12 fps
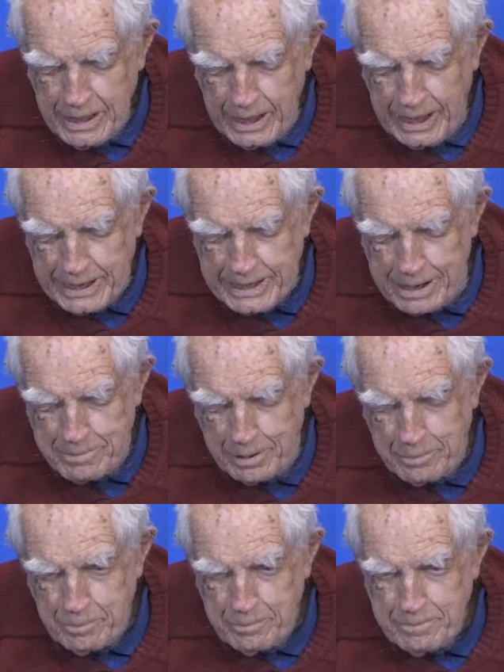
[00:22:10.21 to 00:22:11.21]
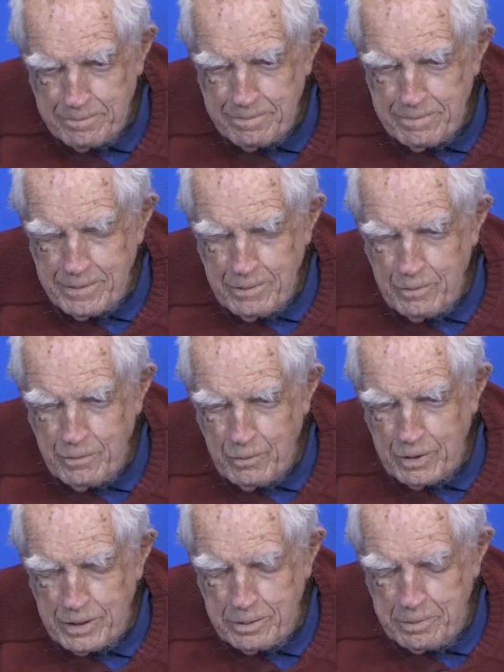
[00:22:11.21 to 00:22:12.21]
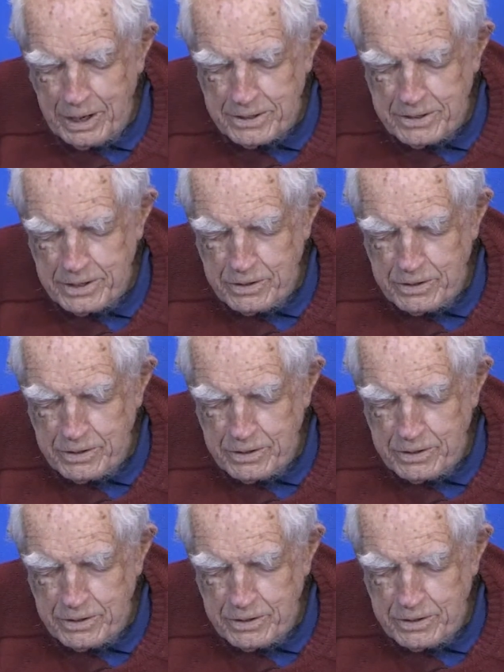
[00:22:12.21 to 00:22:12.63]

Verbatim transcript: uh, came up with the ability